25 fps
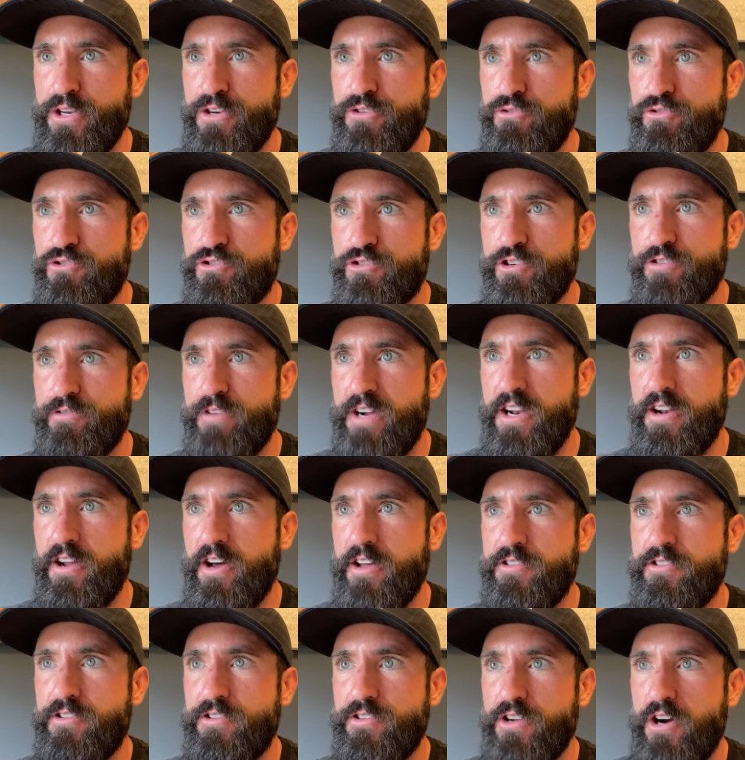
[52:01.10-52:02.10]
neutral around
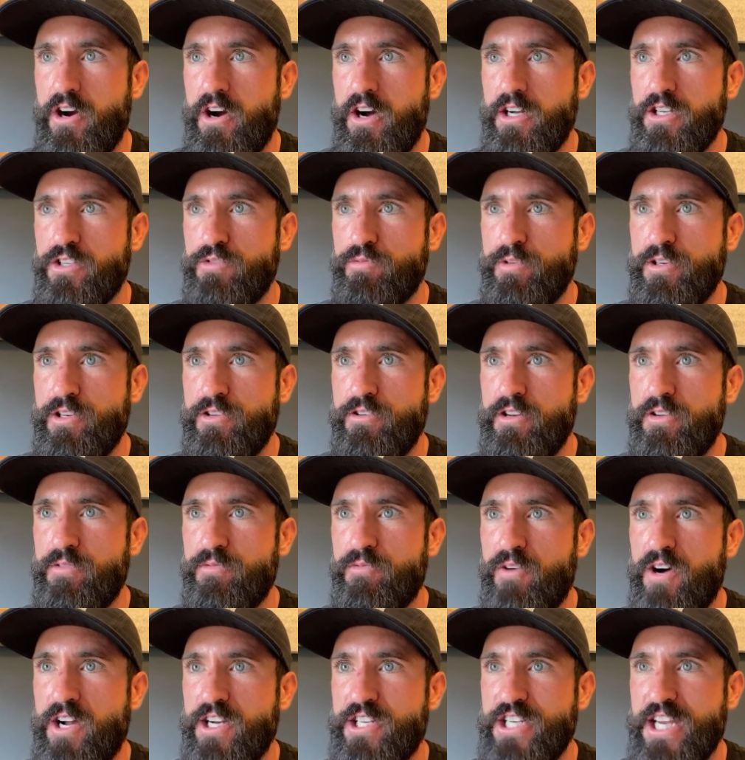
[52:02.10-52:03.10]
other dogs when you
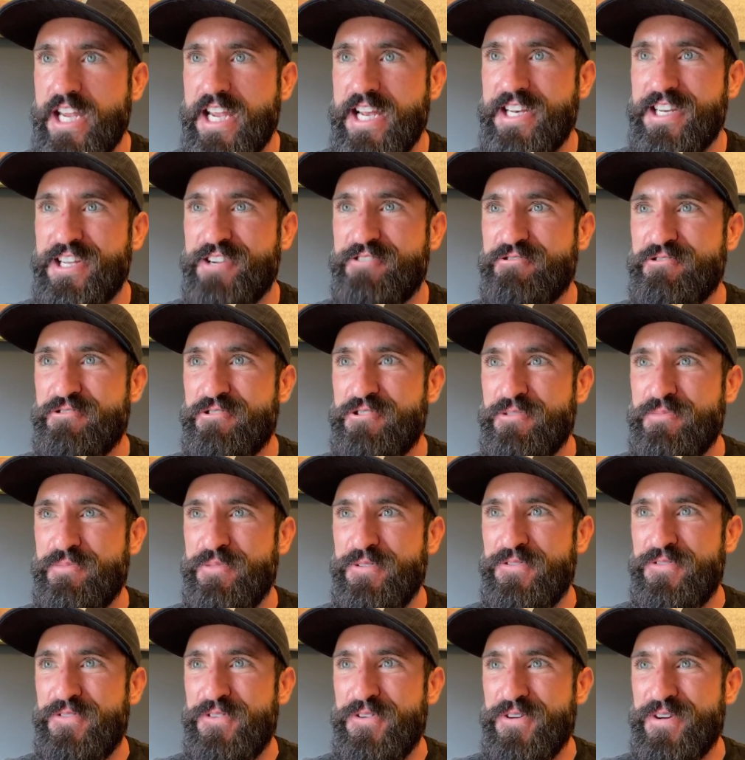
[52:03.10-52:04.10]
didn't watch Andy Kruger
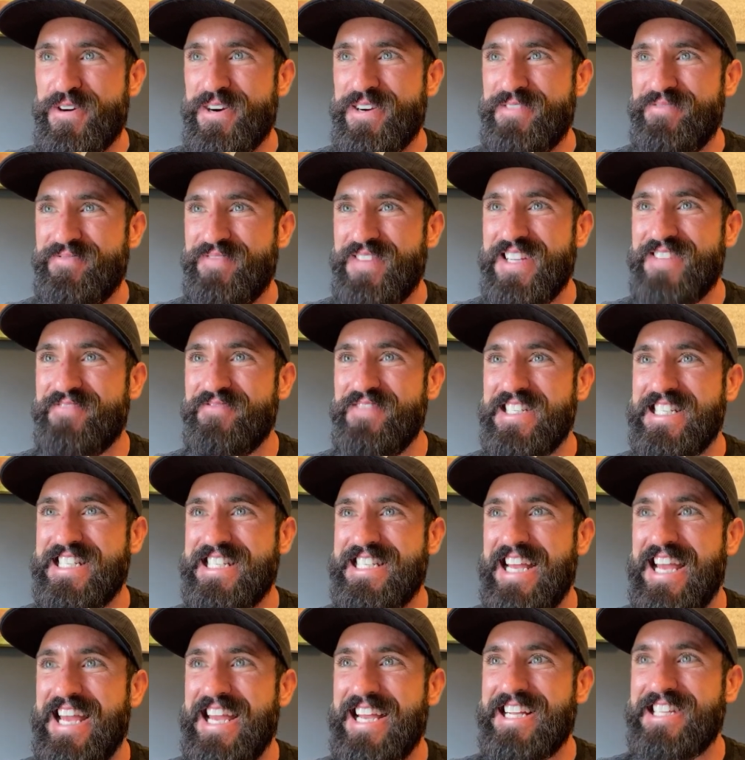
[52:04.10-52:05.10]
before? Big
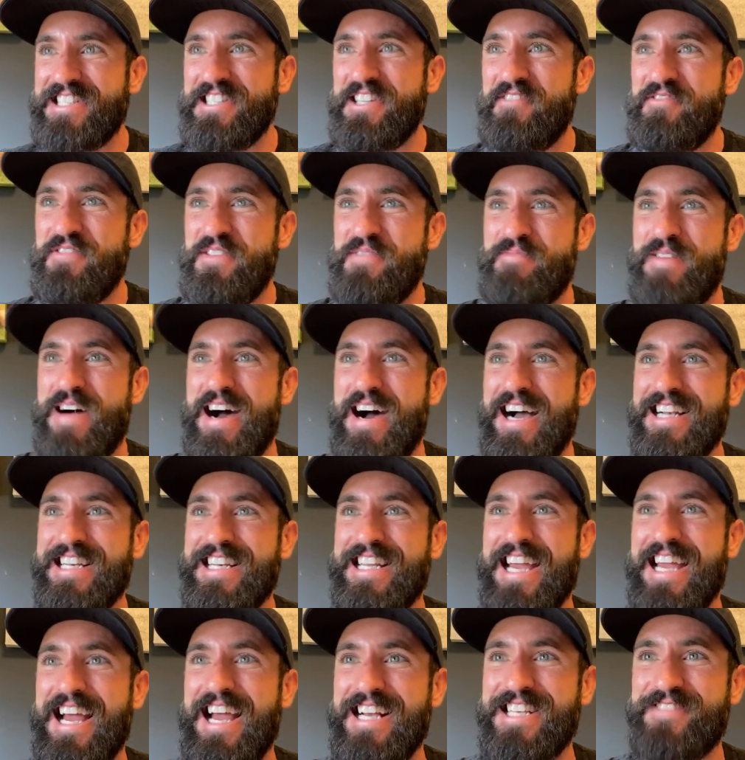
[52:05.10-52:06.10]
mistake. Love the
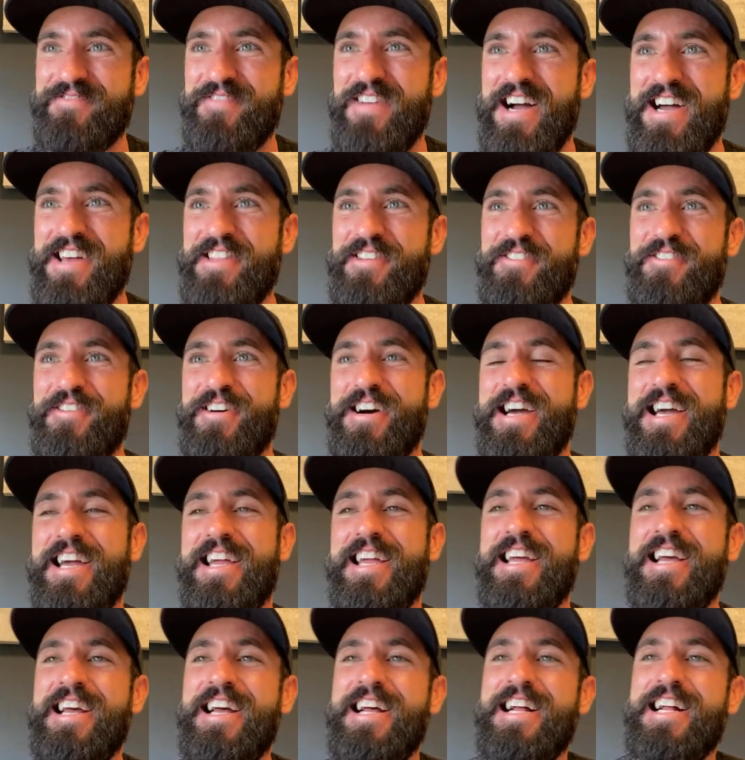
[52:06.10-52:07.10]
podcast, by the
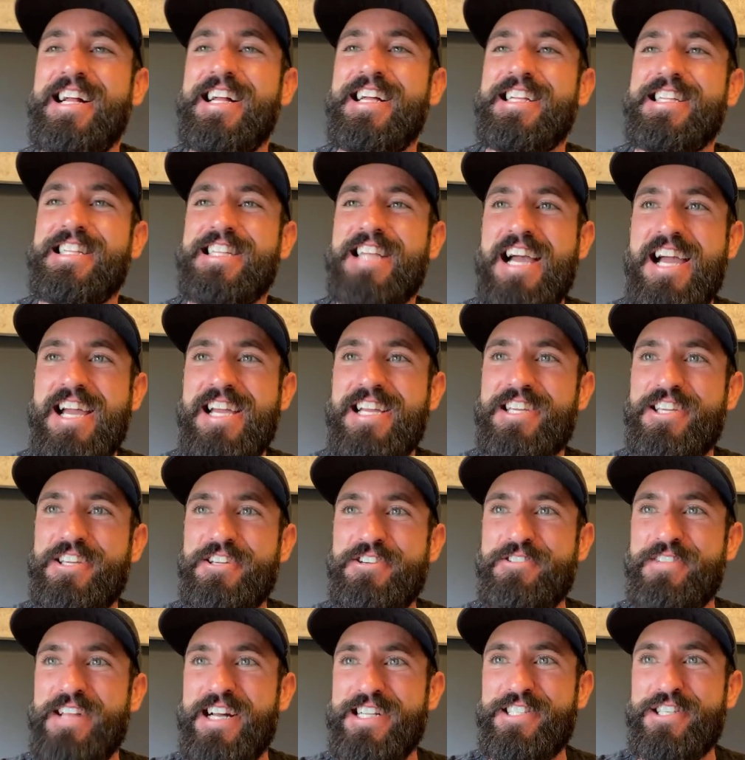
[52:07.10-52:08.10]
way. Thank
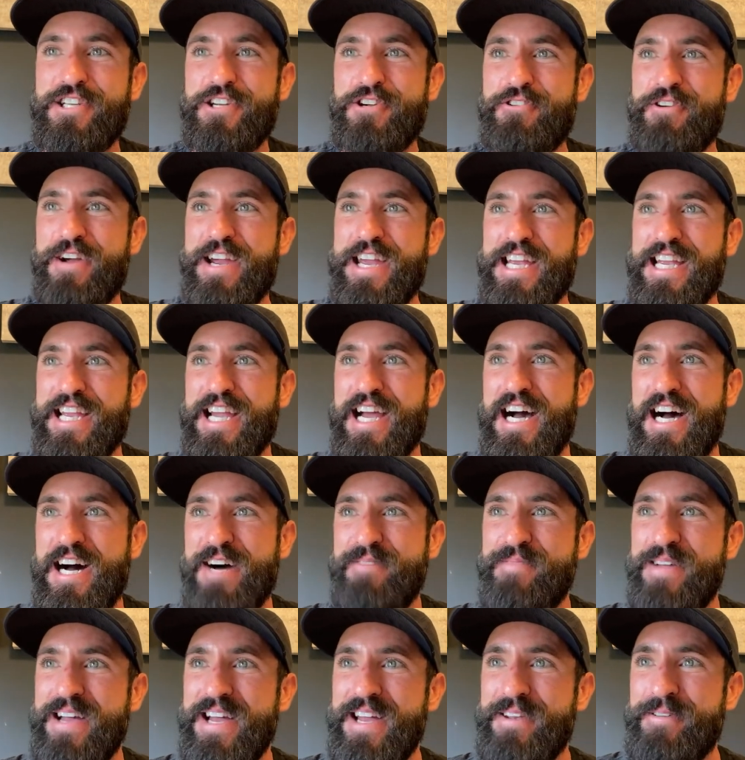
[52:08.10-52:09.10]
you. That's a great
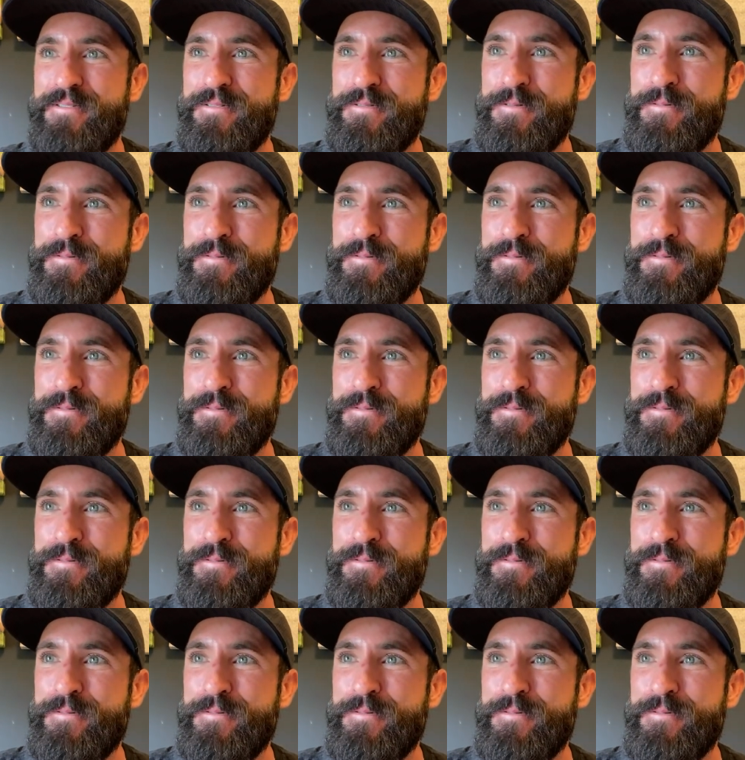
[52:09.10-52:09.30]
comment.